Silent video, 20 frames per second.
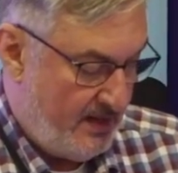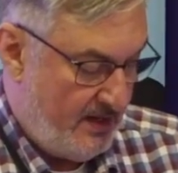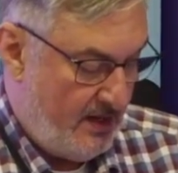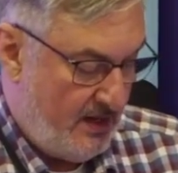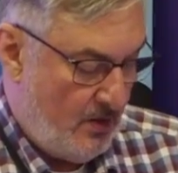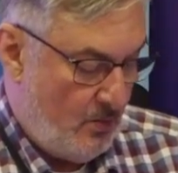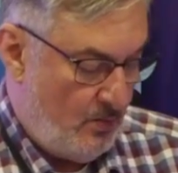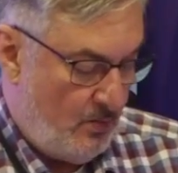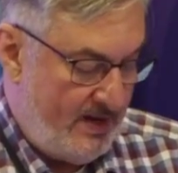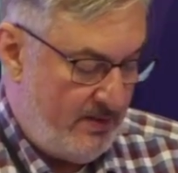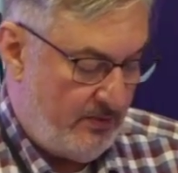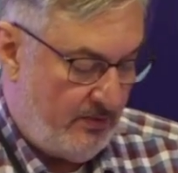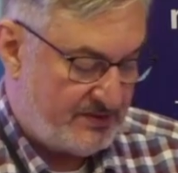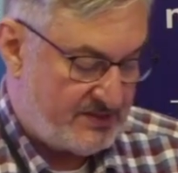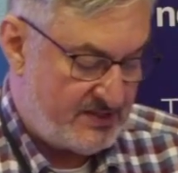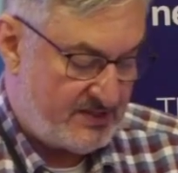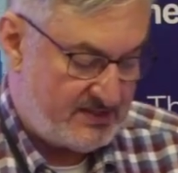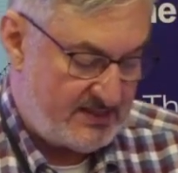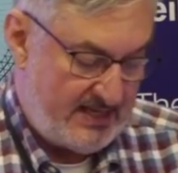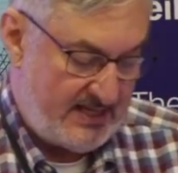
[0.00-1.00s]
We want
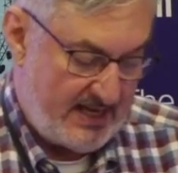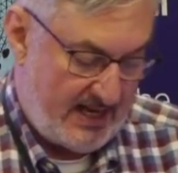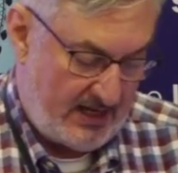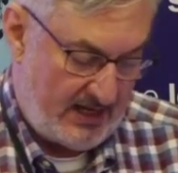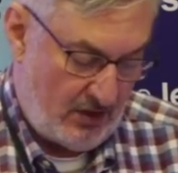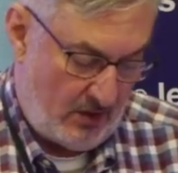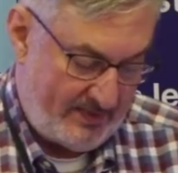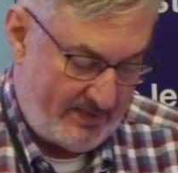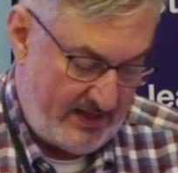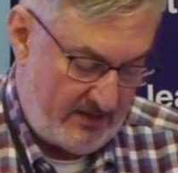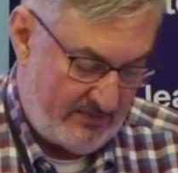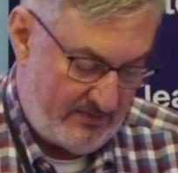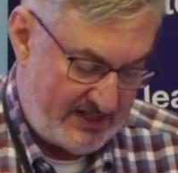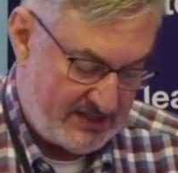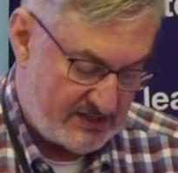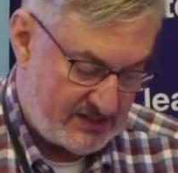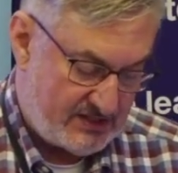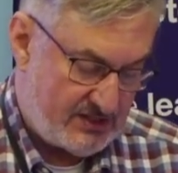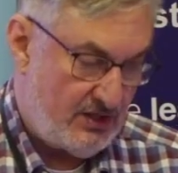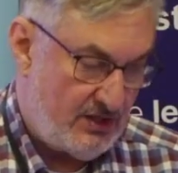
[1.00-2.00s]
to see a lobbying
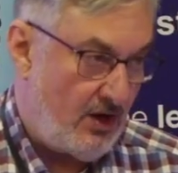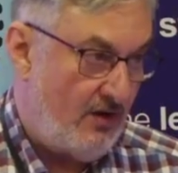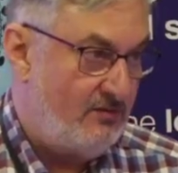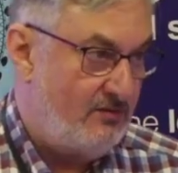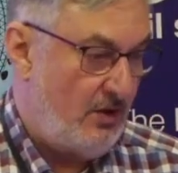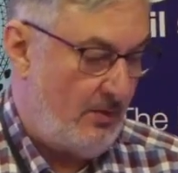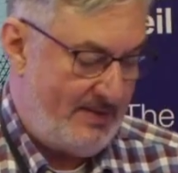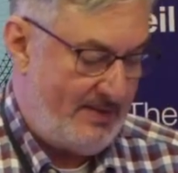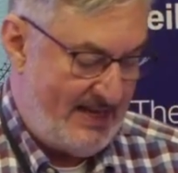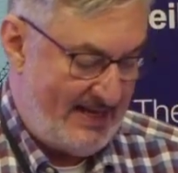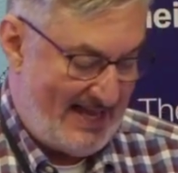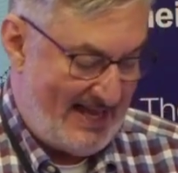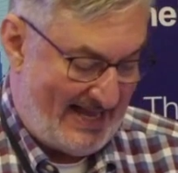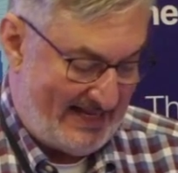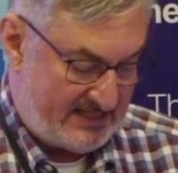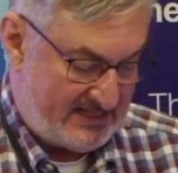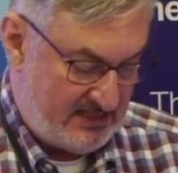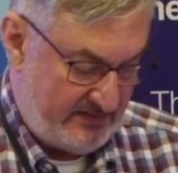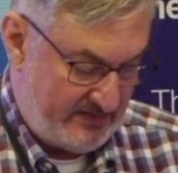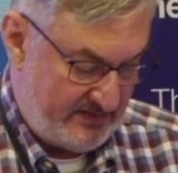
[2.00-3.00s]
register of lobbying
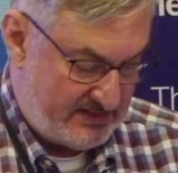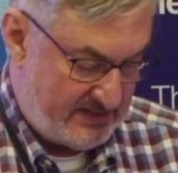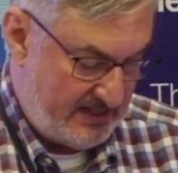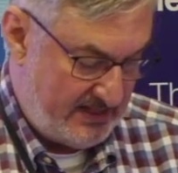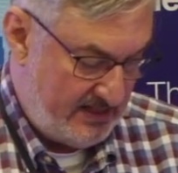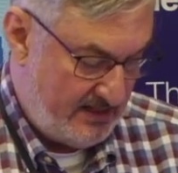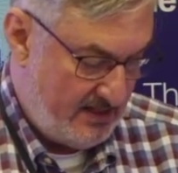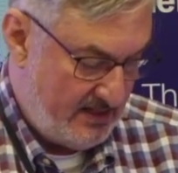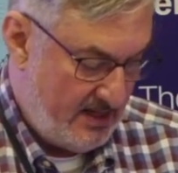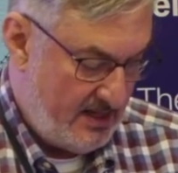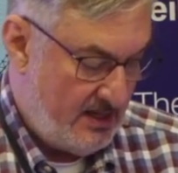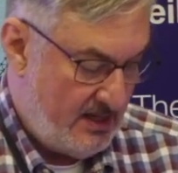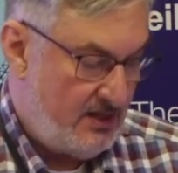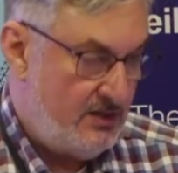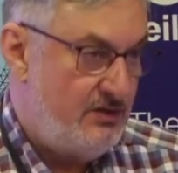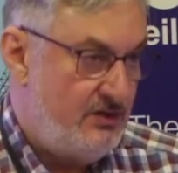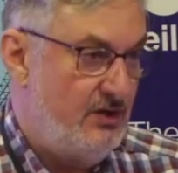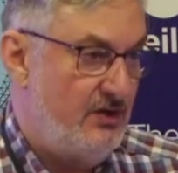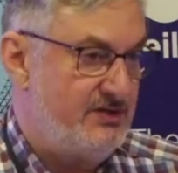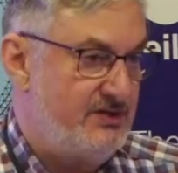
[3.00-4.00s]
activity,
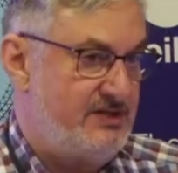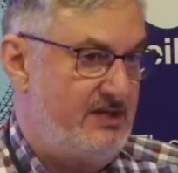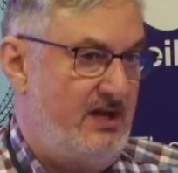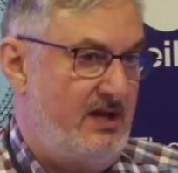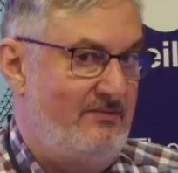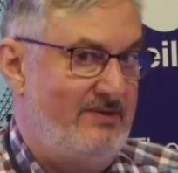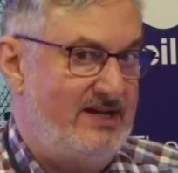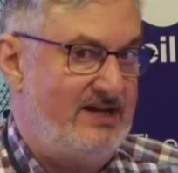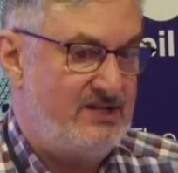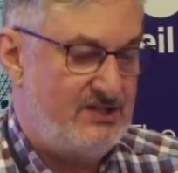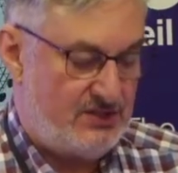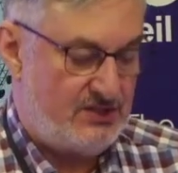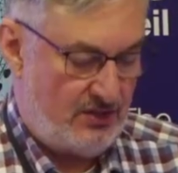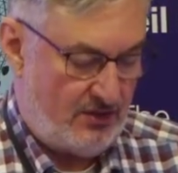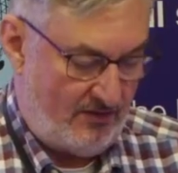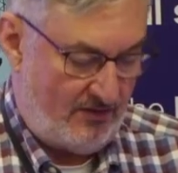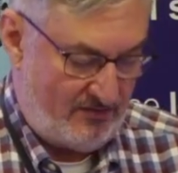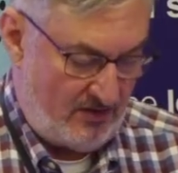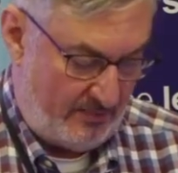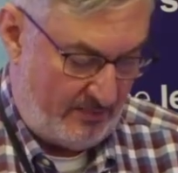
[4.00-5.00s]
not a register
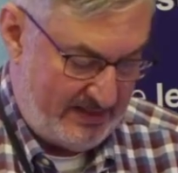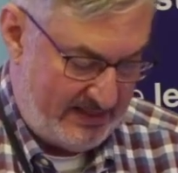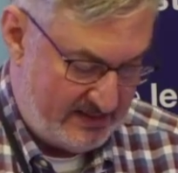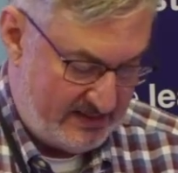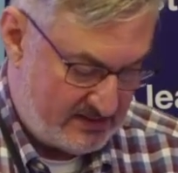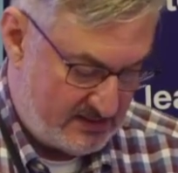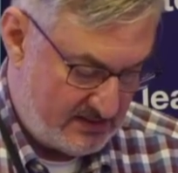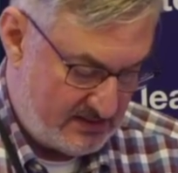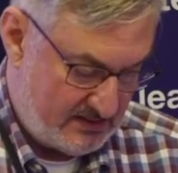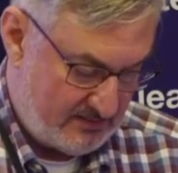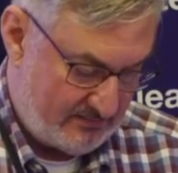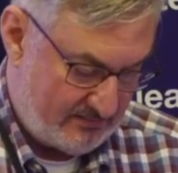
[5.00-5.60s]
of lobbyists.